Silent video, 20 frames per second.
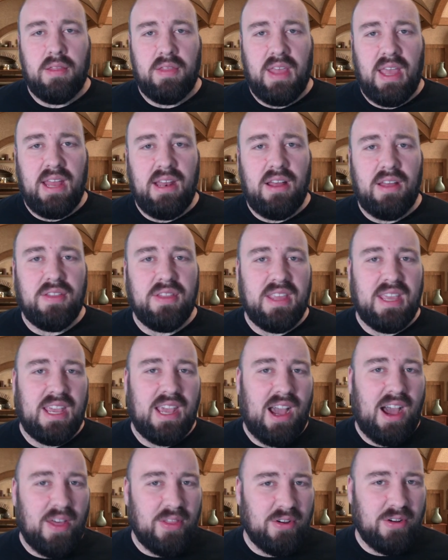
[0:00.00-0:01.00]
Then on
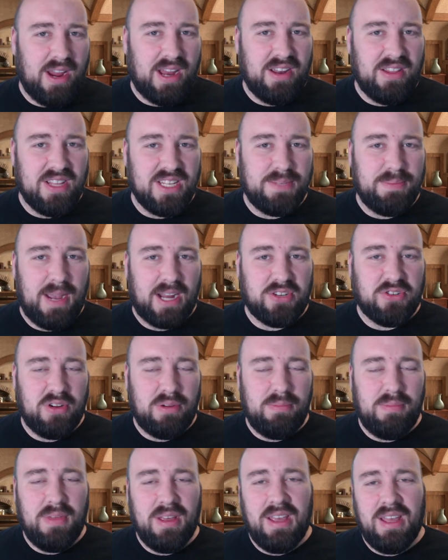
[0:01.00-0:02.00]
the other end of the
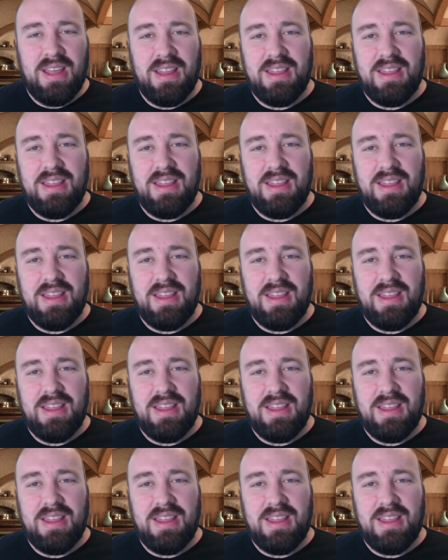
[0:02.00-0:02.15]
spectrum,